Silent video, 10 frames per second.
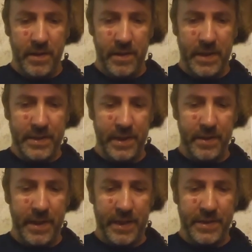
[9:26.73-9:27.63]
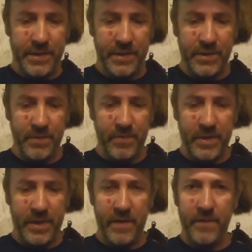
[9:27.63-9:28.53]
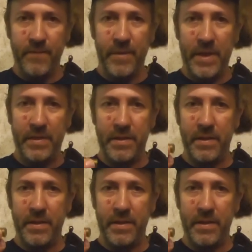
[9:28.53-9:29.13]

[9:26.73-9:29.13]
not saying actions are super tough, but